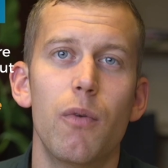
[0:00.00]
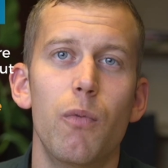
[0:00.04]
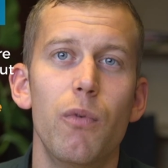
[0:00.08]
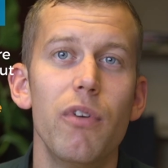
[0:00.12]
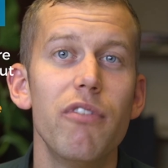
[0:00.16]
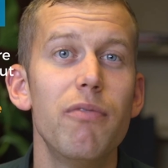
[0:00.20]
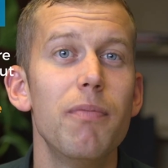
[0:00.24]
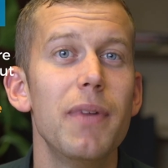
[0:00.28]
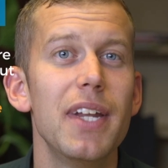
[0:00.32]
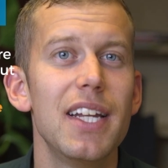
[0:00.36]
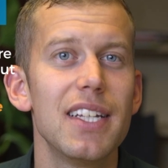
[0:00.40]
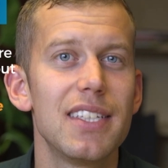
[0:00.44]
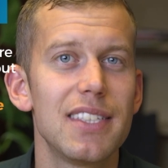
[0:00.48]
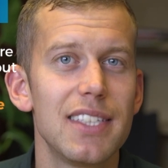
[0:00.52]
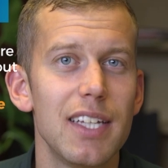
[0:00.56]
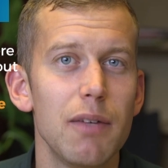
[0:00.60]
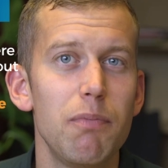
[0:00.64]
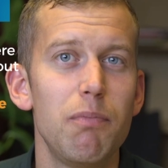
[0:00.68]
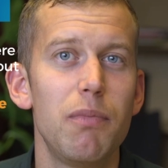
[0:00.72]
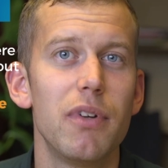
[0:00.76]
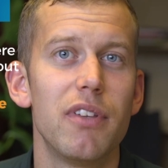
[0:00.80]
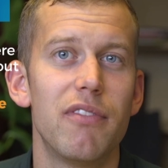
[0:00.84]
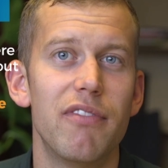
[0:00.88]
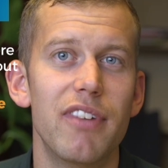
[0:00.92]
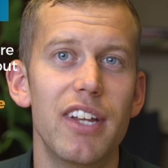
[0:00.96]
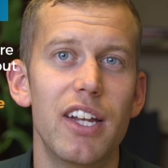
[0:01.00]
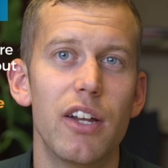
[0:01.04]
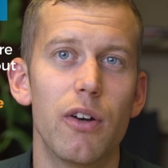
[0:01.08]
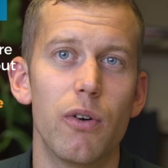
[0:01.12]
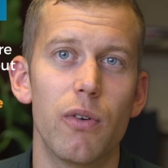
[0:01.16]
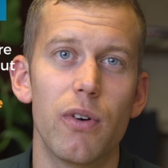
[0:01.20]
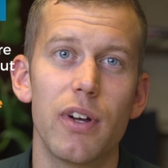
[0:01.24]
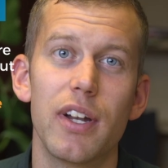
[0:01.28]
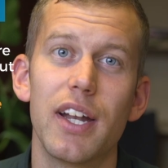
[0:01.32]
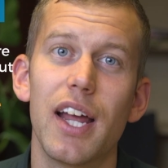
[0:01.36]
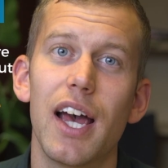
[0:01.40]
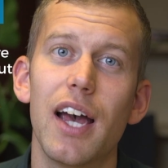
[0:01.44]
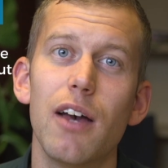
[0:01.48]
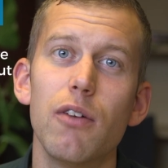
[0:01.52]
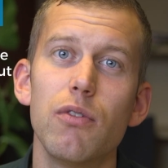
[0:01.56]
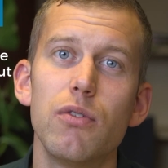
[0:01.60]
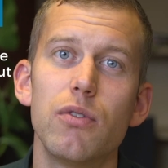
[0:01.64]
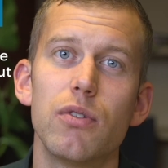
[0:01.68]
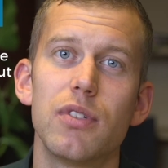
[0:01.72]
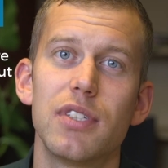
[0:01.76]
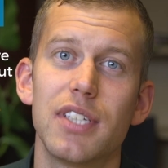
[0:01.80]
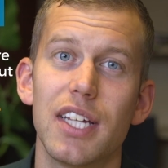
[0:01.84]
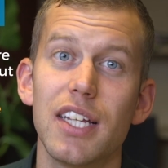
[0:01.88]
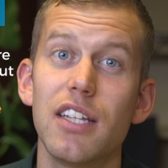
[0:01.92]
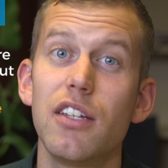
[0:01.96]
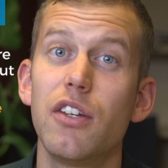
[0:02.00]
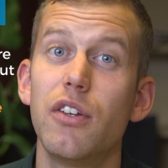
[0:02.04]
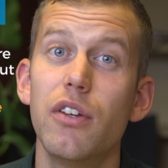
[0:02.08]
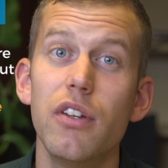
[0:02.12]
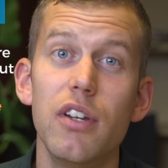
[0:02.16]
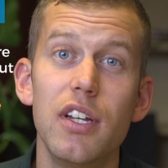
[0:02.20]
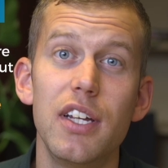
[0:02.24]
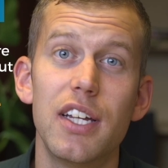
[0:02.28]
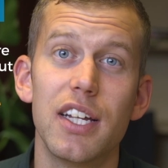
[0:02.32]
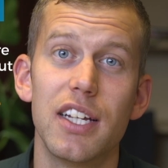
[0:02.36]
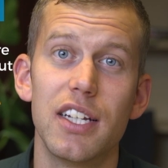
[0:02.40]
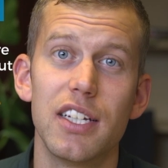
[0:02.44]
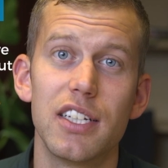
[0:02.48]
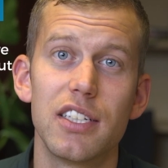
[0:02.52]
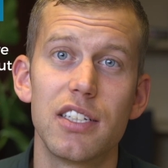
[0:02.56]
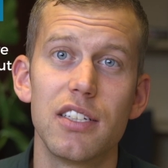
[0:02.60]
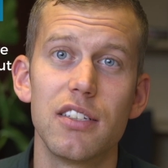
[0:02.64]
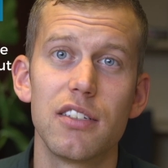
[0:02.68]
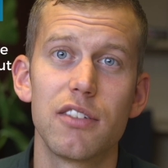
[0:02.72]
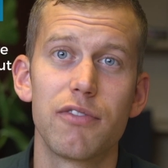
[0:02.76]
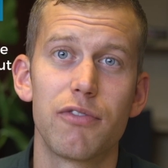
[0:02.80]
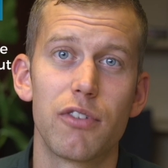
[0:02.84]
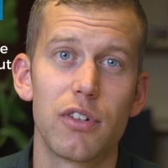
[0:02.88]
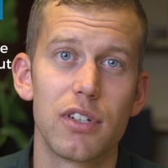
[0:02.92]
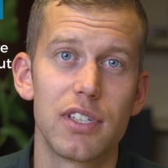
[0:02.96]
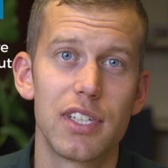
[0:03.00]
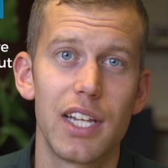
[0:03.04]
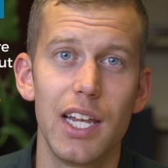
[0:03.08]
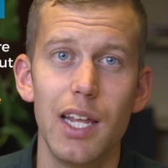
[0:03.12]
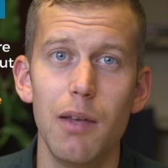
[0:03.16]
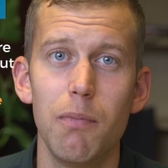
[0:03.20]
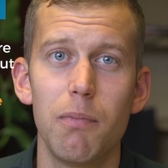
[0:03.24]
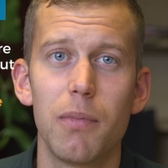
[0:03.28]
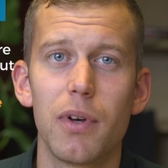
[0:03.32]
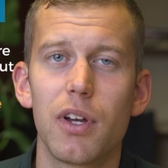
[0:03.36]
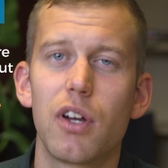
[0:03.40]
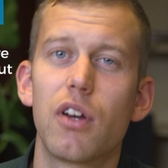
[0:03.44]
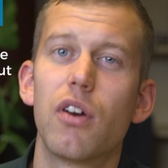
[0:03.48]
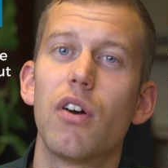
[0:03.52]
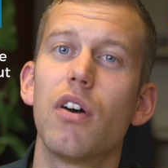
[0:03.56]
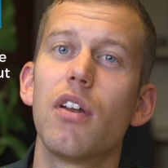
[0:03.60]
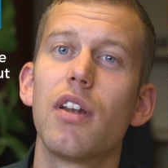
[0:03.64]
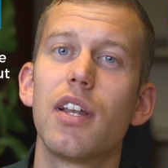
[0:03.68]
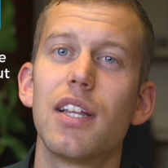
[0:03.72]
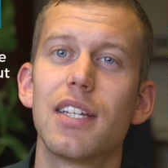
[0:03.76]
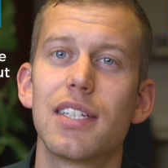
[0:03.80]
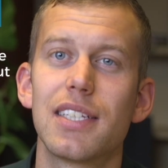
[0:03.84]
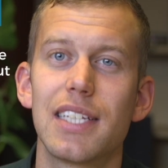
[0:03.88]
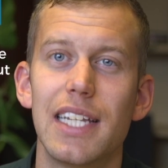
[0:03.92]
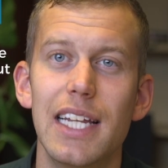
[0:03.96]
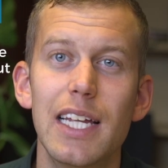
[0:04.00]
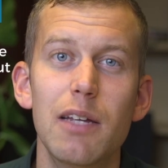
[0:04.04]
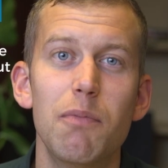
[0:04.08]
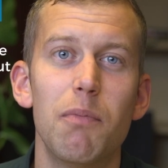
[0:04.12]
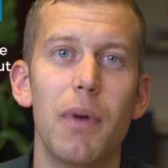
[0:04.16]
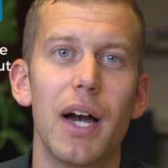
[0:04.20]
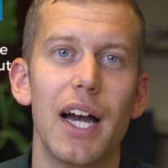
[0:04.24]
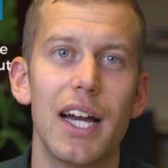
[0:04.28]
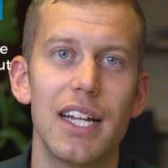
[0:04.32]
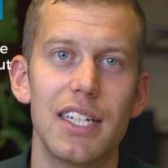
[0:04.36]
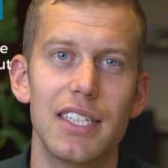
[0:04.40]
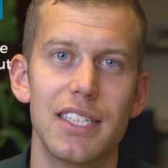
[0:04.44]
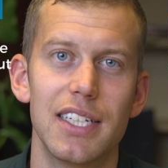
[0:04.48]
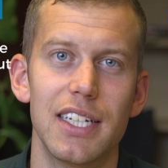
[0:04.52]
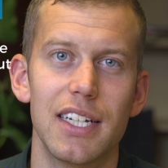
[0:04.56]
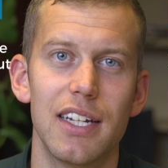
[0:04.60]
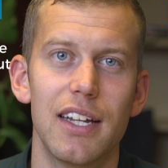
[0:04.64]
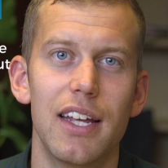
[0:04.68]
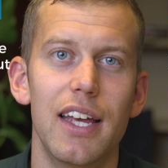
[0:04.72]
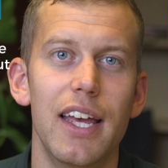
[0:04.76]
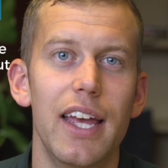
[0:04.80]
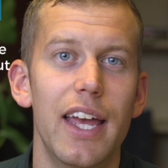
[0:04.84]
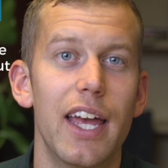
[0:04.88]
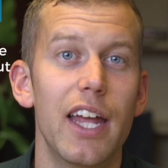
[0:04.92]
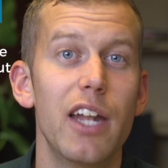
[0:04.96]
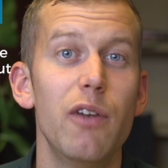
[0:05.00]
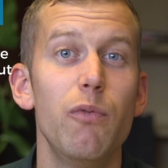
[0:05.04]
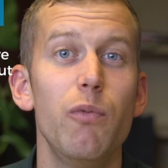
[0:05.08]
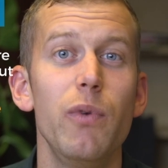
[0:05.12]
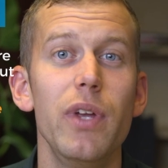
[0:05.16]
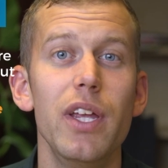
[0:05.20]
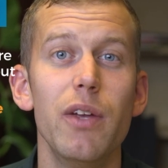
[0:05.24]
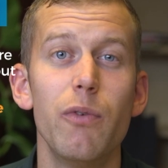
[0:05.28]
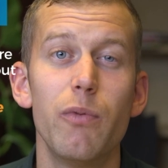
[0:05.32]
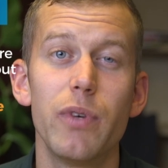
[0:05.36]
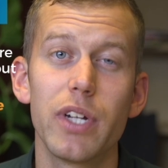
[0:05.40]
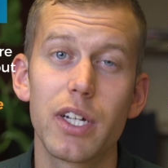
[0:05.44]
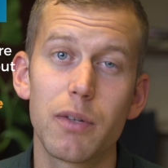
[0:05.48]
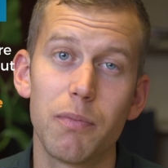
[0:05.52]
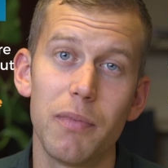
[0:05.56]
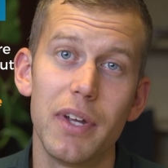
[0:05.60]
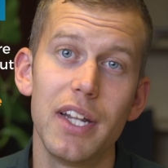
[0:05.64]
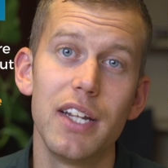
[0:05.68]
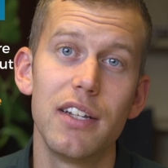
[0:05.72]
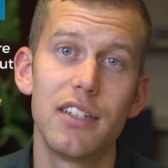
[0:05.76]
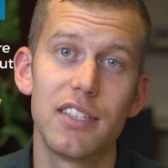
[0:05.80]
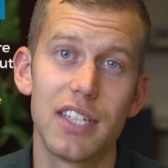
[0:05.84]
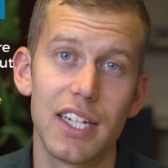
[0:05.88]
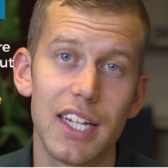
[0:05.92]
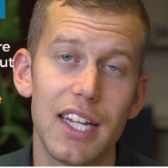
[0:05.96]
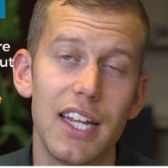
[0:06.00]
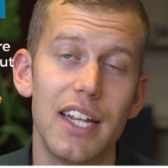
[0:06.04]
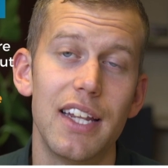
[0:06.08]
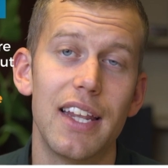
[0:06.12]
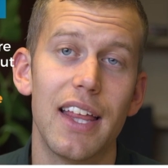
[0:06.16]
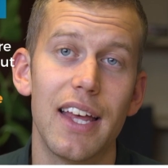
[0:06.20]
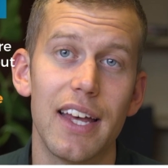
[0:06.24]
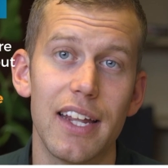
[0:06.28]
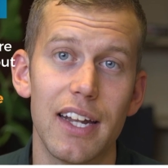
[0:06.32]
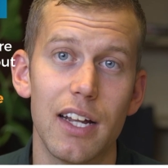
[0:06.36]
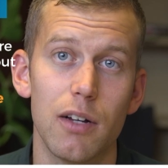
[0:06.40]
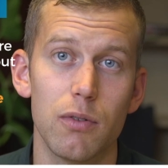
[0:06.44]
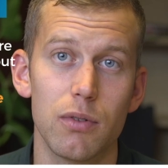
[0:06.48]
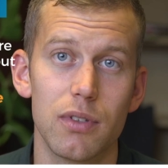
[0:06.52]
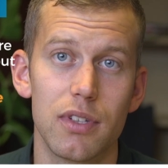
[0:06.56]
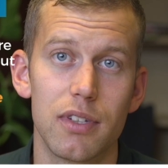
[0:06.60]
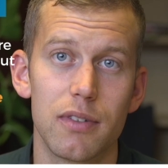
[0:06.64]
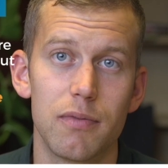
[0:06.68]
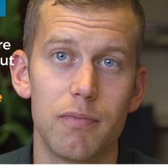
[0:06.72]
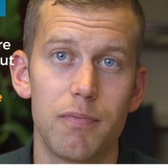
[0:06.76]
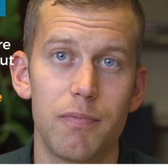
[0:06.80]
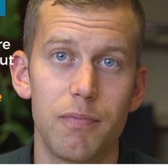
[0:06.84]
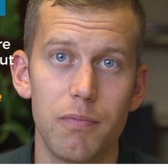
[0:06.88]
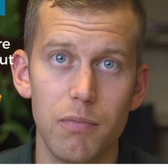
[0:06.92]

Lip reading: We've made a separate video on how to set good conditions for sleep called sleep hygiene, and we recommend checking that out.